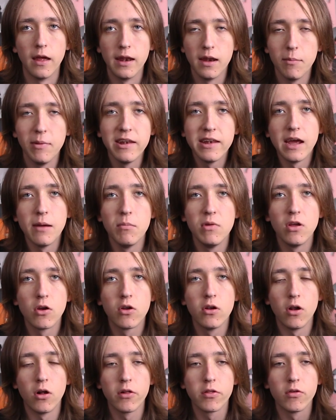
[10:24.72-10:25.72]
In the meantime, you
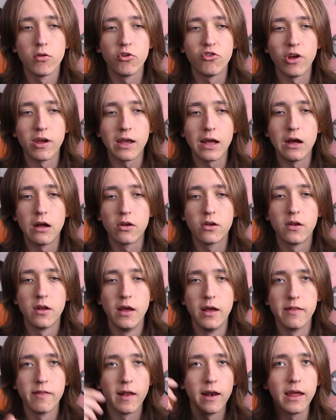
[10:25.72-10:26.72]
can also check out
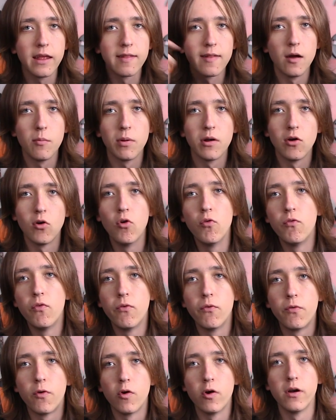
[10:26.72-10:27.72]
the link down below
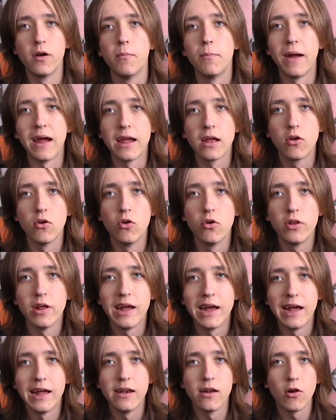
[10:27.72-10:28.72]
for Banggood
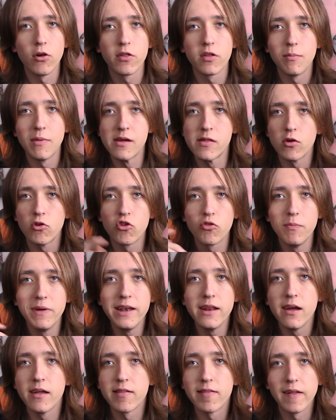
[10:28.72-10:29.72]
and also my social
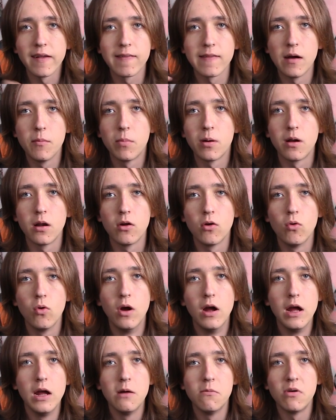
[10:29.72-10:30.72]
media is linked down
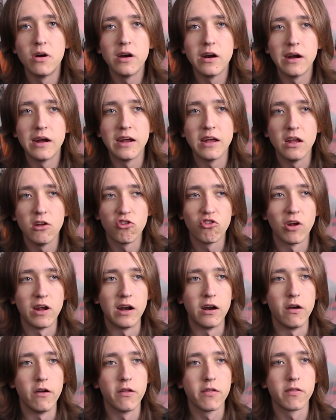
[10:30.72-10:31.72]
below where I
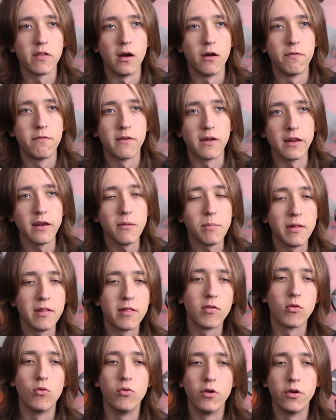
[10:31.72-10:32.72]
share stuff a little
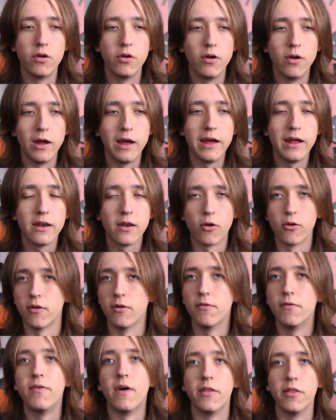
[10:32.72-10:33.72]
bit sooner and
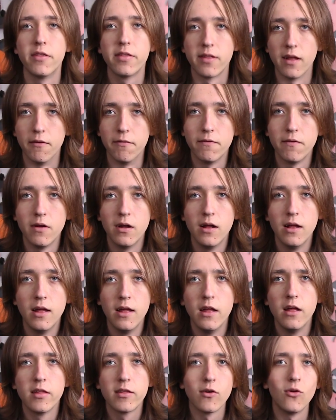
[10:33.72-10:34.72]
other fun stuff.
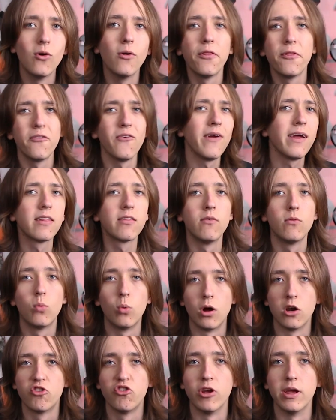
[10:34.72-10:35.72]
So thanks for
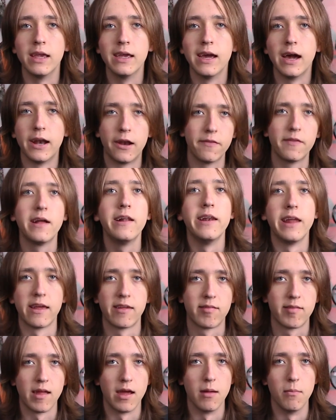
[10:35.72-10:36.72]
watching and until
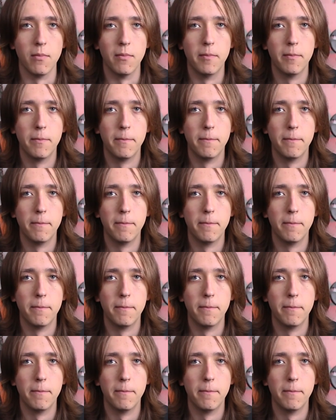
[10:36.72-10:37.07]
next time.